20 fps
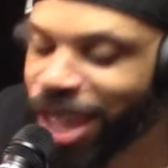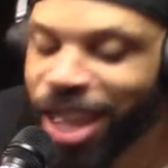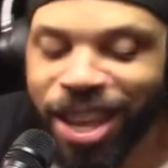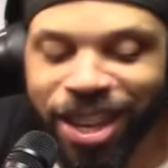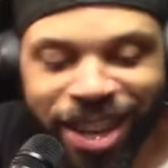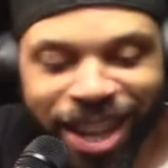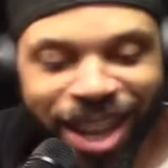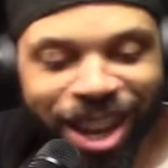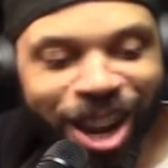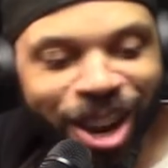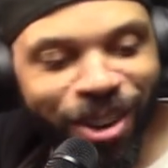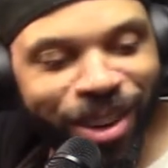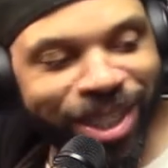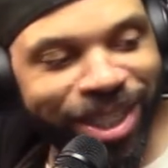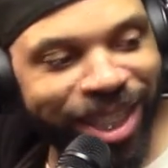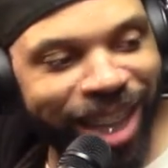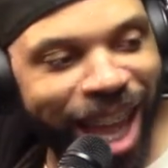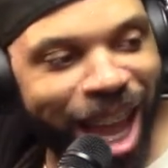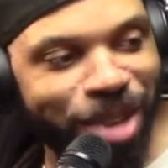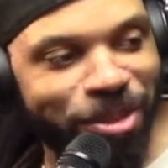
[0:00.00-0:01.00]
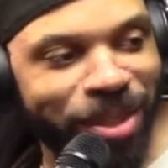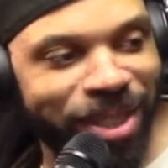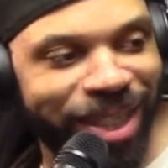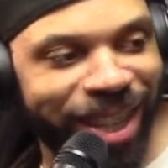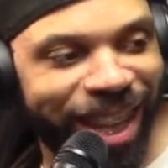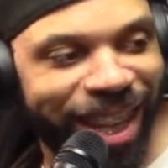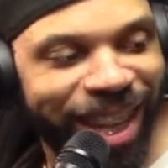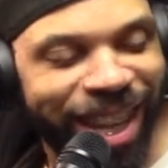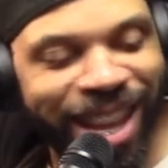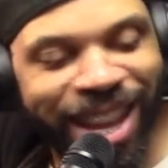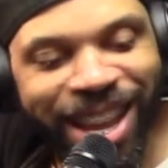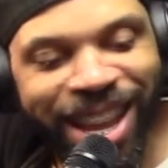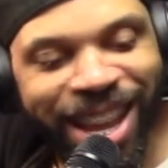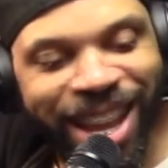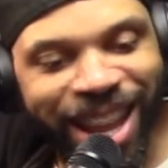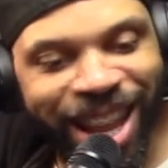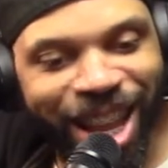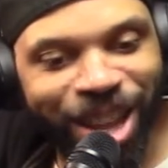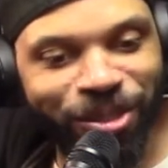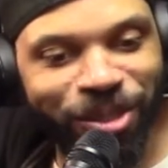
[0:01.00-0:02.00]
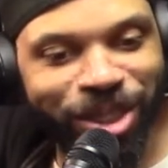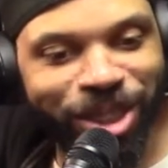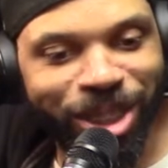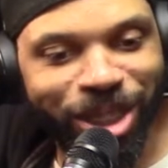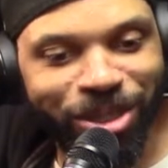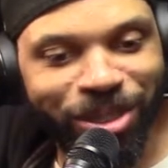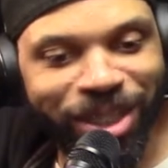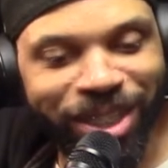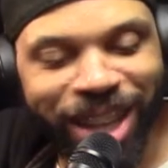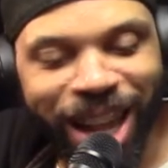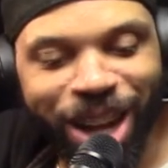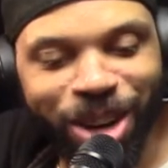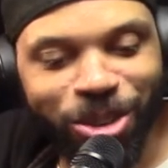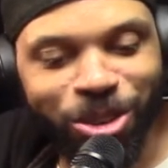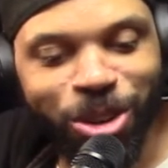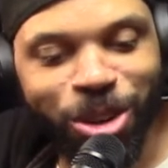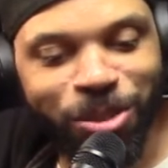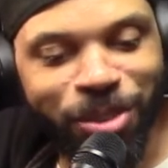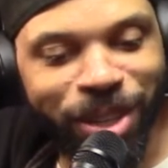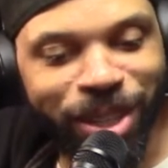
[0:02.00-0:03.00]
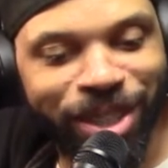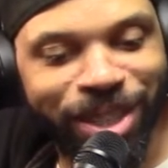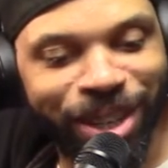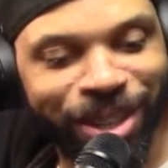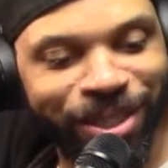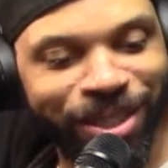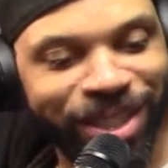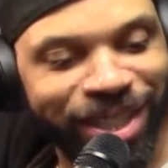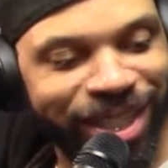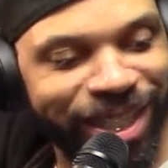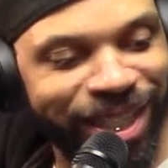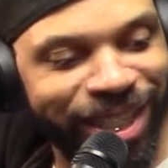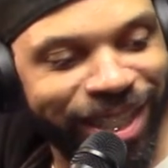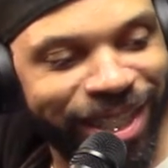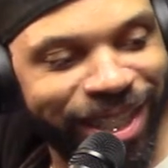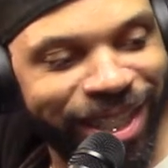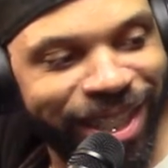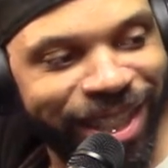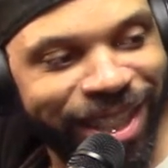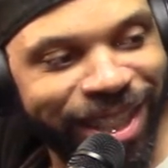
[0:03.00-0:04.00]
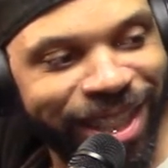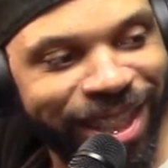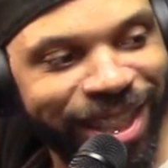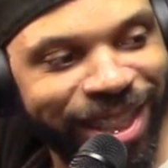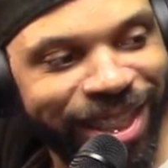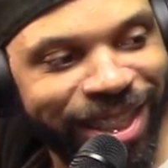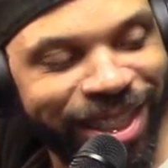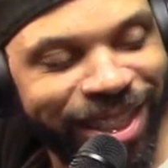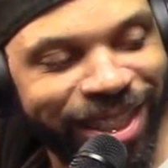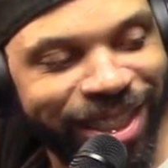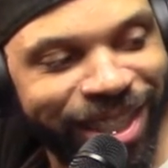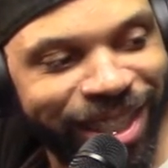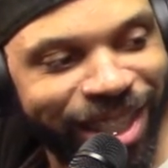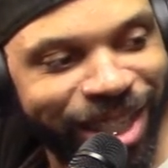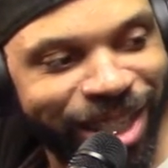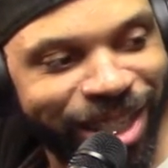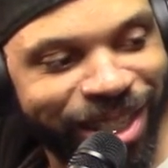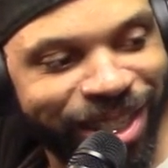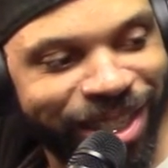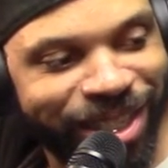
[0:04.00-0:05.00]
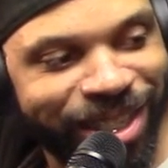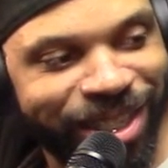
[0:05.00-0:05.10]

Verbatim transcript: they always laugh at that. Yeah. And for some reason, I don't know if he don't get. He, he's he's